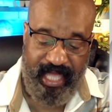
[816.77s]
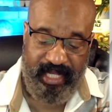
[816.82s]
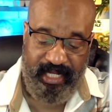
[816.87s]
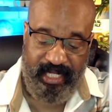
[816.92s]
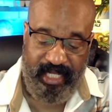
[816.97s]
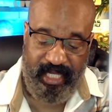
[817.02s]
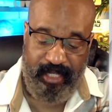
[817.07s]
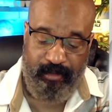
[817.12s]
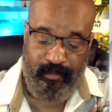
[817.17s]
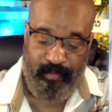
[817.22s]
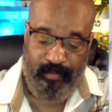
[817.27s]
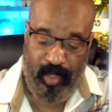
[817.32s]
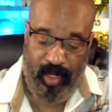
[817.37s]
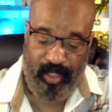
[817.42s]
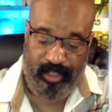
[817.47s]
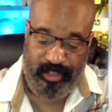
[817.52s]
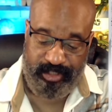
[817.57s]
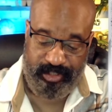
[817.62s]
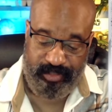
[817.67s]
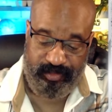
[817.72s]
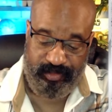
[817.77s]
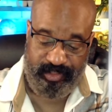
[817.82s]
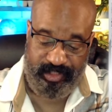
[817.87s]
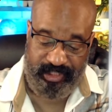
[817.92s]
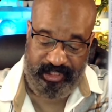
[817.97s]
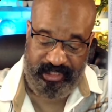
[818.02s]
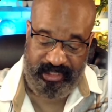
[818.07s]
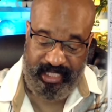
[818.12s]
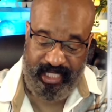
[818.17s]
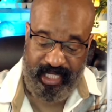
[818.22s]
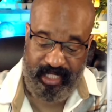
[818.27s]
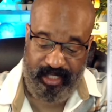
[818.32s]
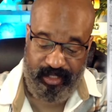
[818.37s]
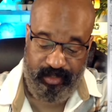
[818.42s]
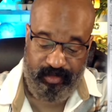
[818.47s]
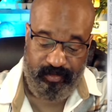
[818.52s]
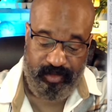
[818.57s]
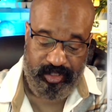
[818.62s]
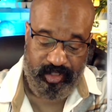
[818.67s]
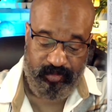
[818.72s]
impartial, she said in
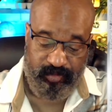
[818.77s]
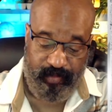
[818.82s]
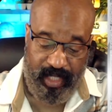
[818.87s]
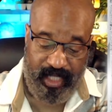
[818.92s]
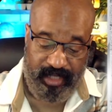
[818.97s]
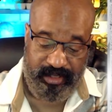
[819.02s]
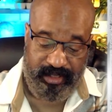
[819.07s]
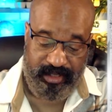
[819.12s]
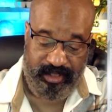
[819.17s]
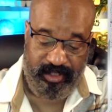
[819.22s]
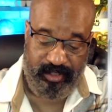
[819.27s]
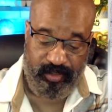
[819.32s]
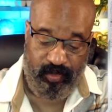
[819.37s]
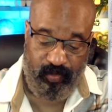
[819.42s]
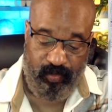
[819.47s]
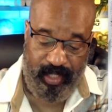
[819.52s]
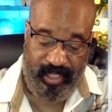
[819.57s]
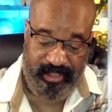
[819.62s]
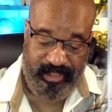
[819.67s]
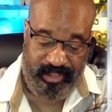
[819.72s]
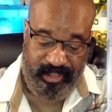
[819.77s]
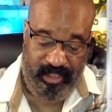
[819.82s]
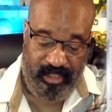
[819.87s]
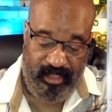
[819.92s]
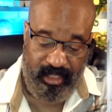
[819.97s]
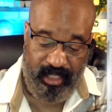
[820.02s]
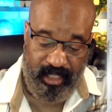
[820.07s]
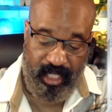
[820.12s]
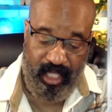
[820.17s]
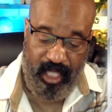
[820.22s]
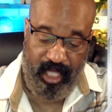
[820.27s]
a response to the question